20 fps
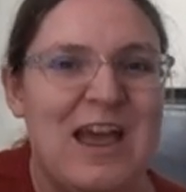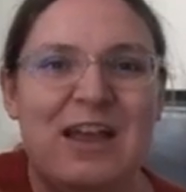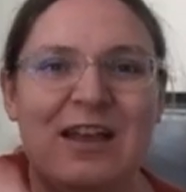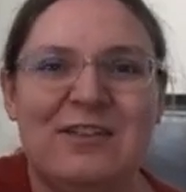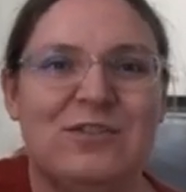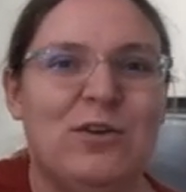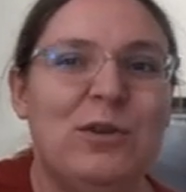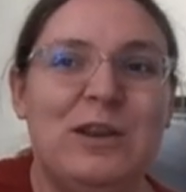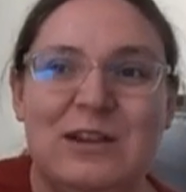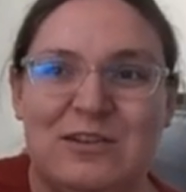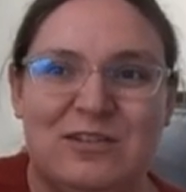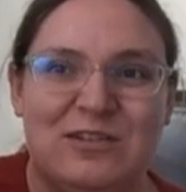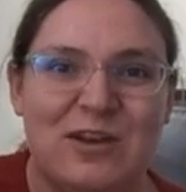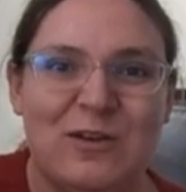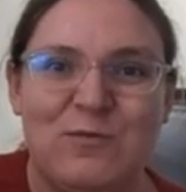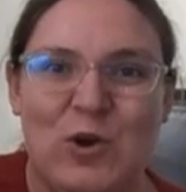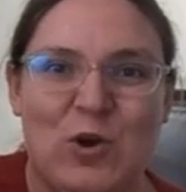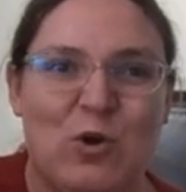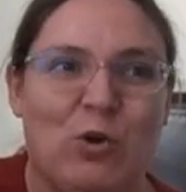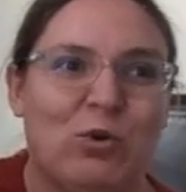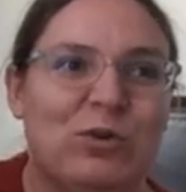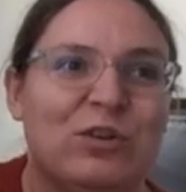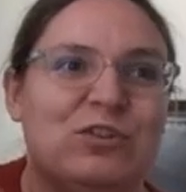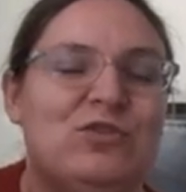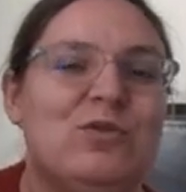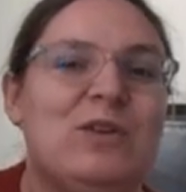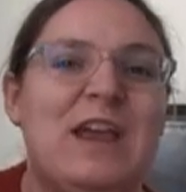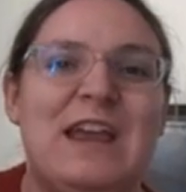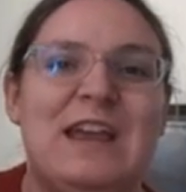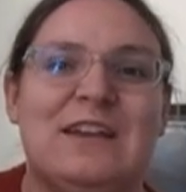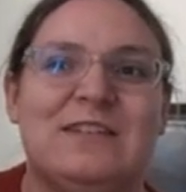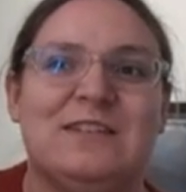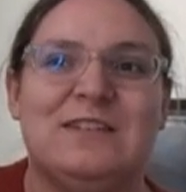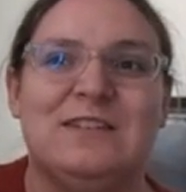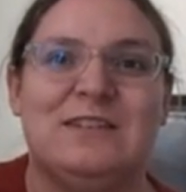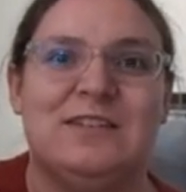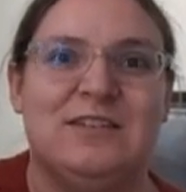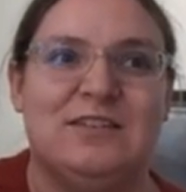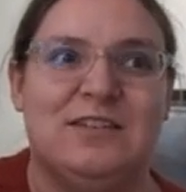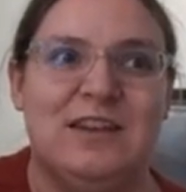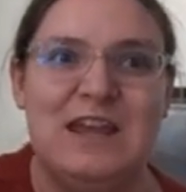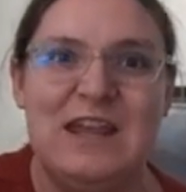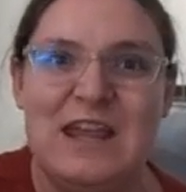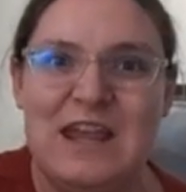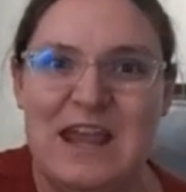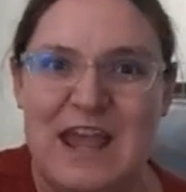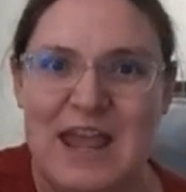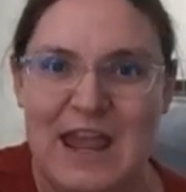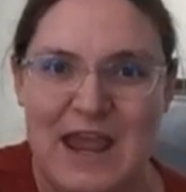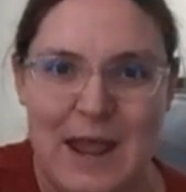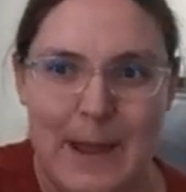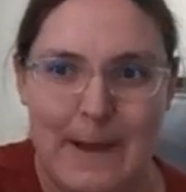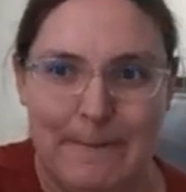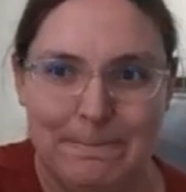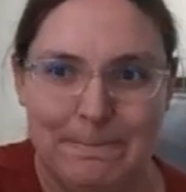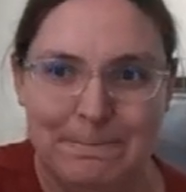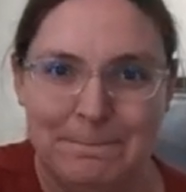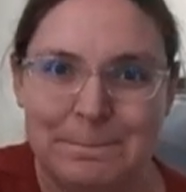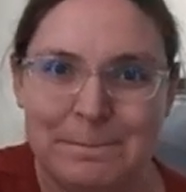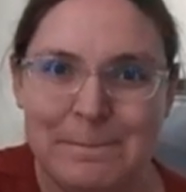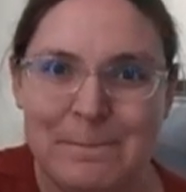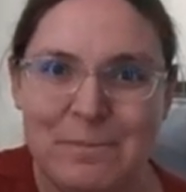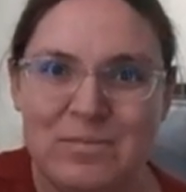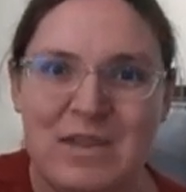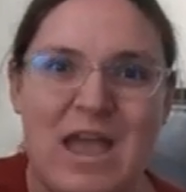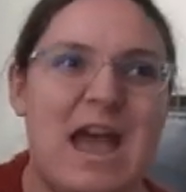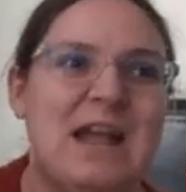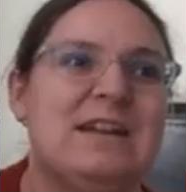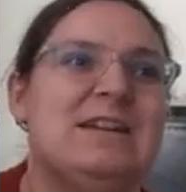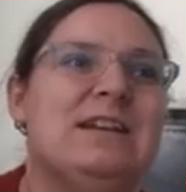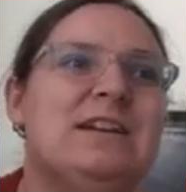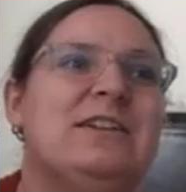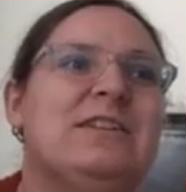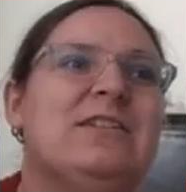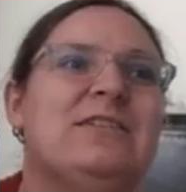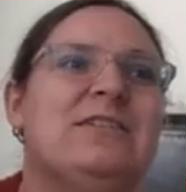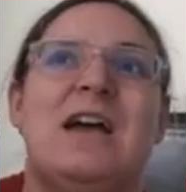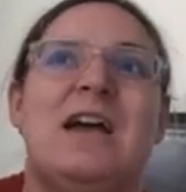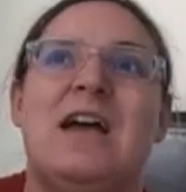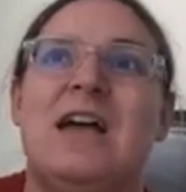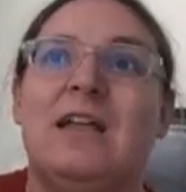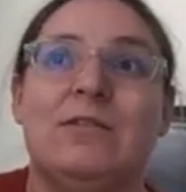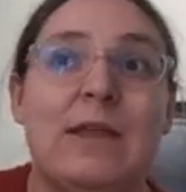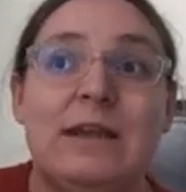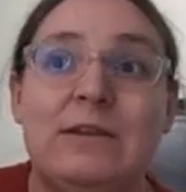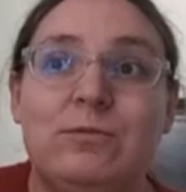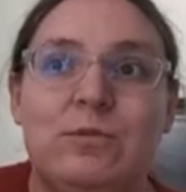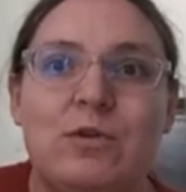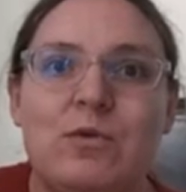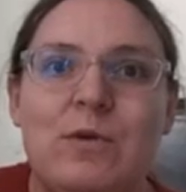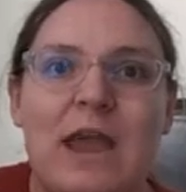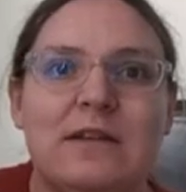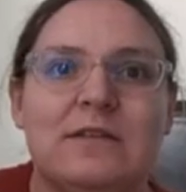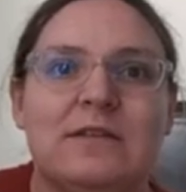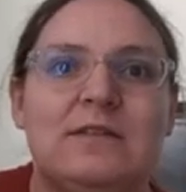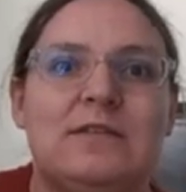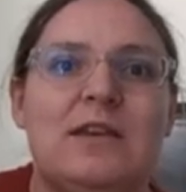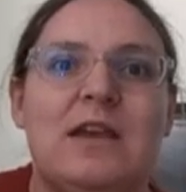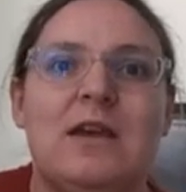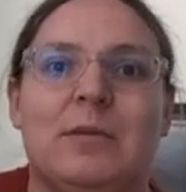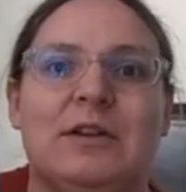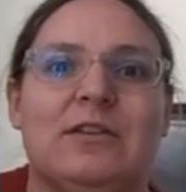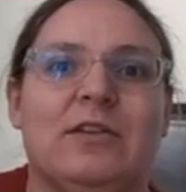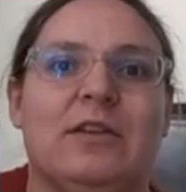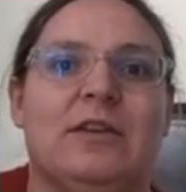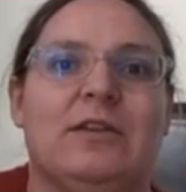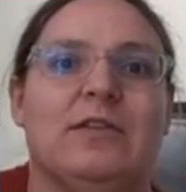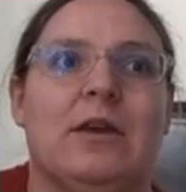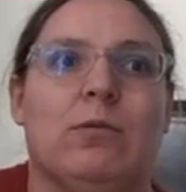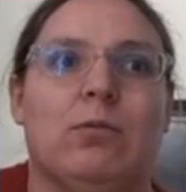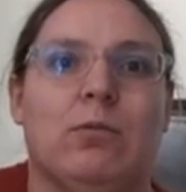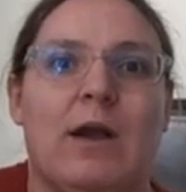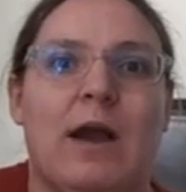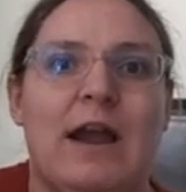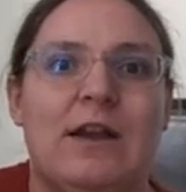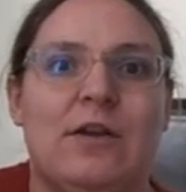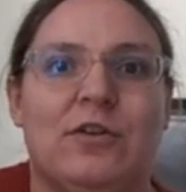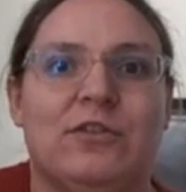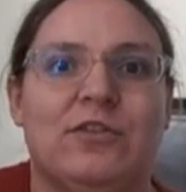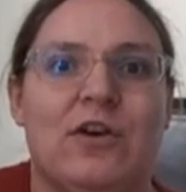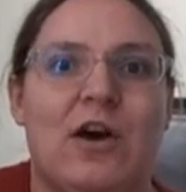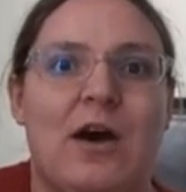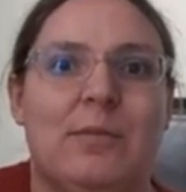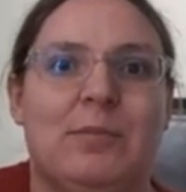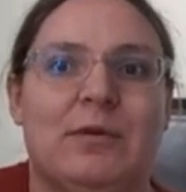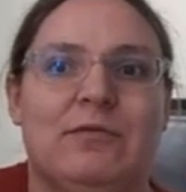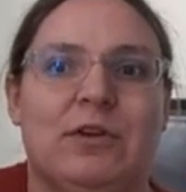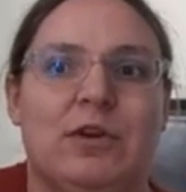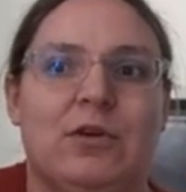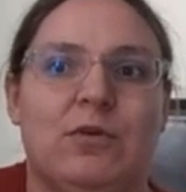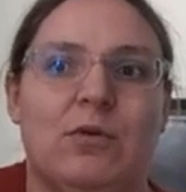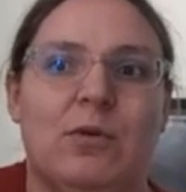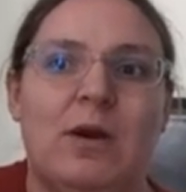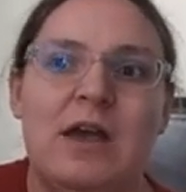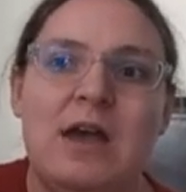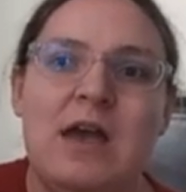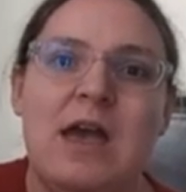It's only difficult because you can't see him and he like you can't see him until he's like right on top of you.